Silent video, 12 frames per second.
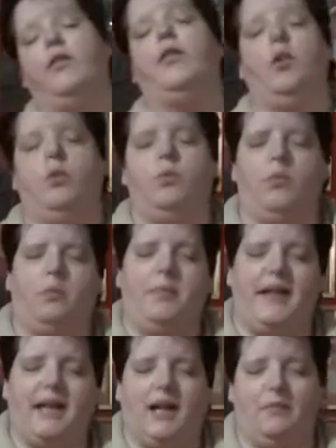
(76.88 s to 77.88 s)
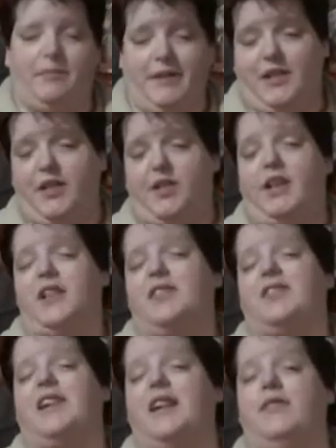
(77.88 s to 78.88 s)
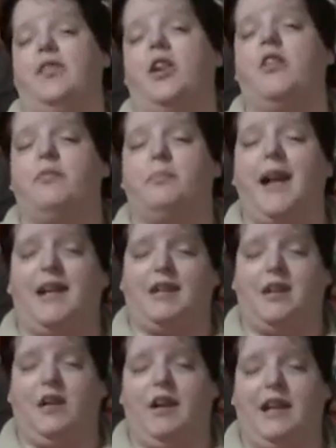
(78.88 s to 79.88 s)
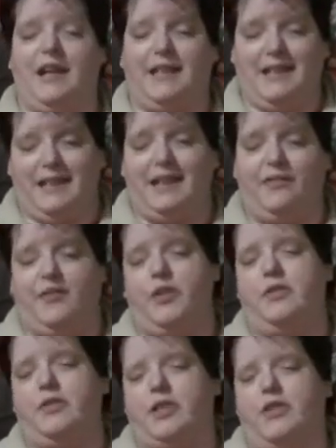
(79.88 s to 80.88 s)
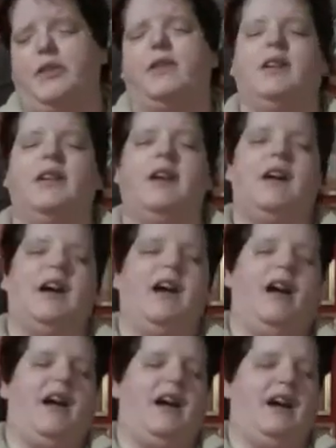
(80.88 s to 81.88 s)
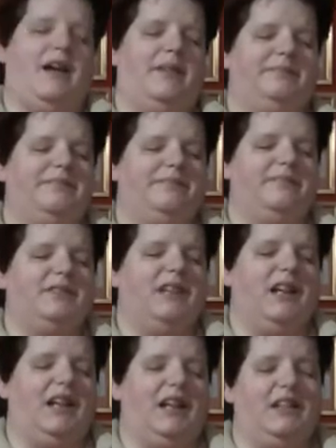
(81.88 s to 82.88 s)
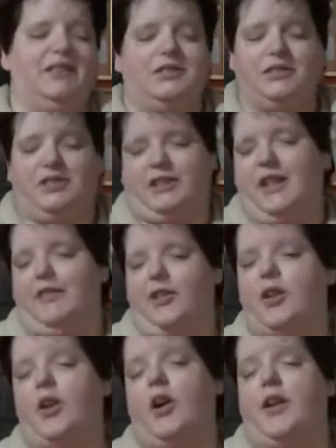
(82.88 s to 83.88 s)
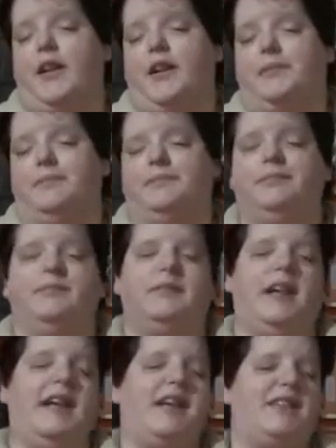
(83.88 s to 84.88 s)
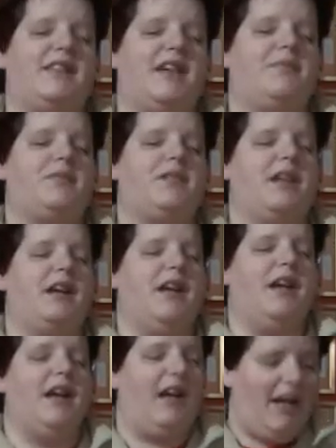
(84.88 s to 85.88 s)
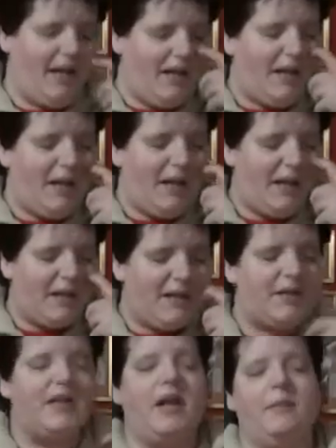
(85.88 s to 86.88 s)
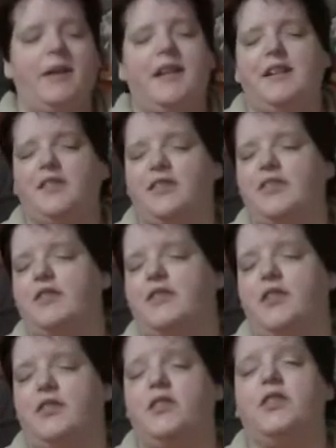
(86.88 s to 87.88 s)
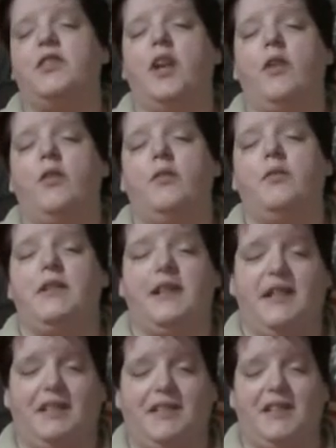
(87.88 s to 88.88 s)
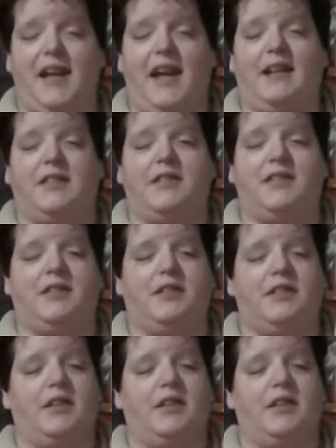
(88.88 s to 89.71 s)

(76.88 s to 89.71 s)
will become essentially the savior of mankind in the future, Sarah Connor. Except the Terminator doesn't know the exact